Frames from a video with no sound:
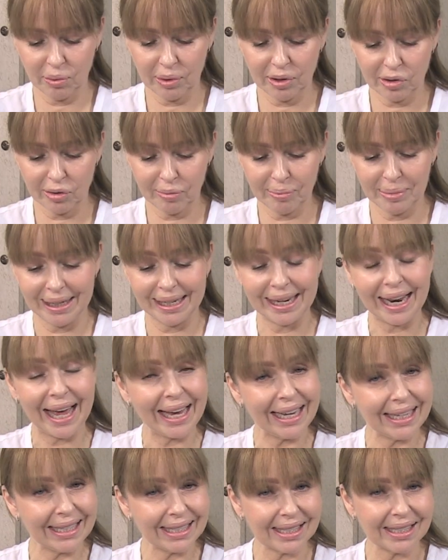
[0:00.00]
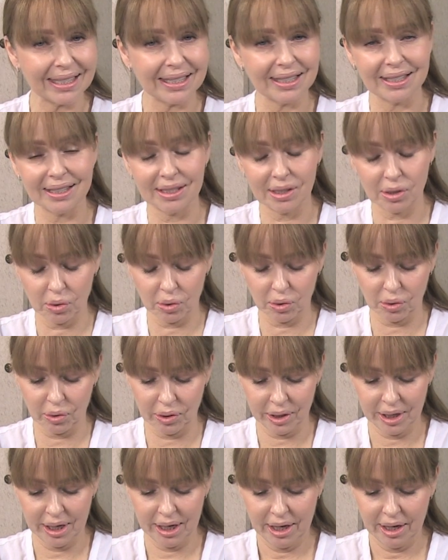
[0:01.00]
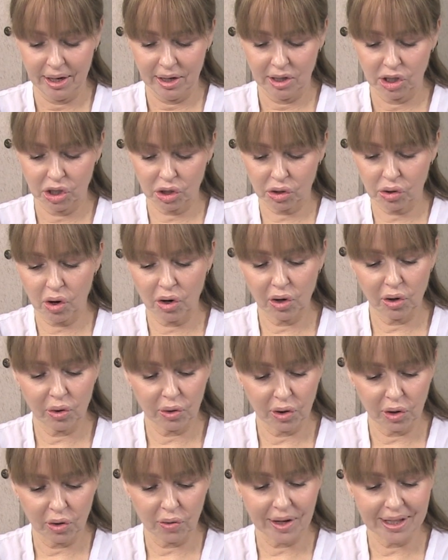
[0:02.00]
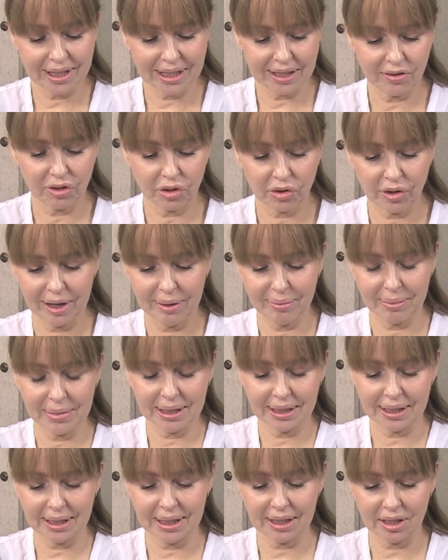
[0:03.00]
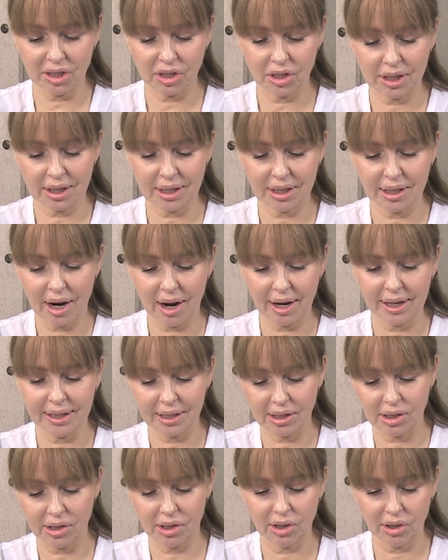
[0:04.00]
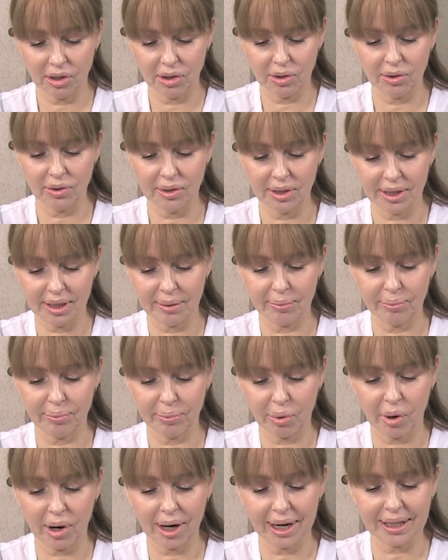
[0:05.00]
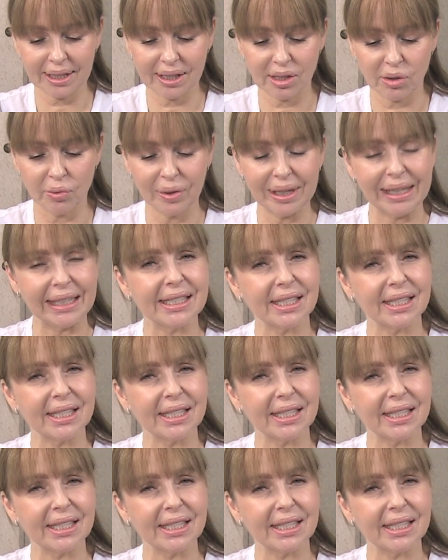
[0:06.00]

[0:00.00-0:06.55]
whether it be lasers or stronger aggressive treatments. It's just nice to use products that really